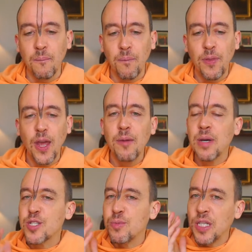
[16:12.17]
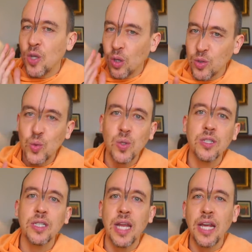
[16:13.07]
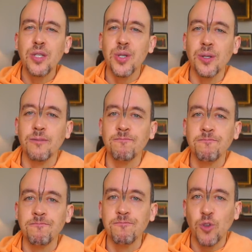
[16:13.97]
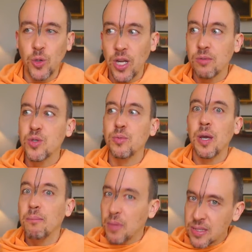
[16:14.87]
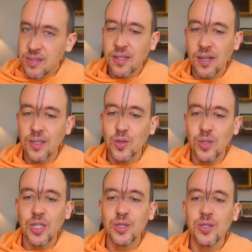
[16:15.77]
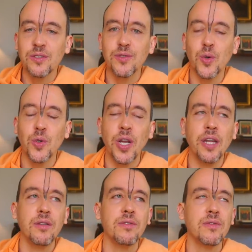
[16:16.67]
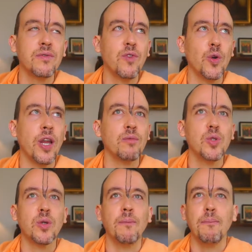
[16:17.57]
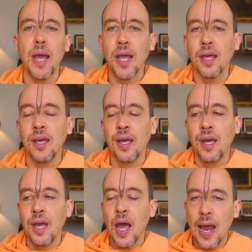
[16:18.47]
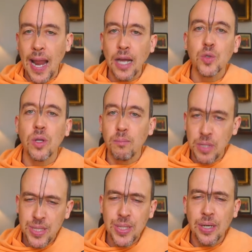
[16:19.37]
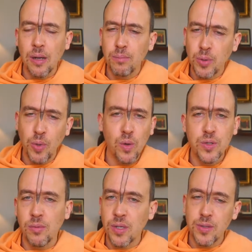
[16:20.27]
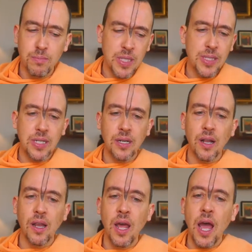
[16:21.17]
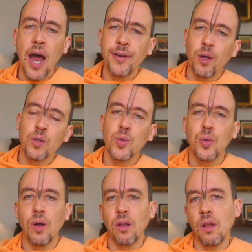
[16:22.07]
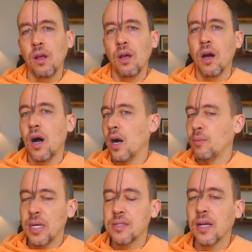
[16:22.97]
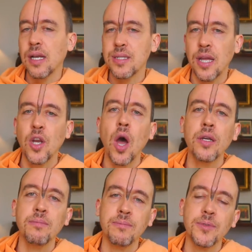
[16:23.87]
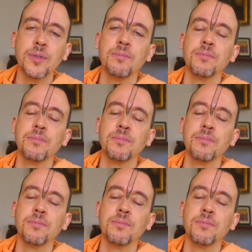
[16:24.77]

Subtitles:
they must be non-dual in nature for them to be a mystical tradition, for them to convey an actual mystical proposal, because mystical and non-dual are basically synonyms.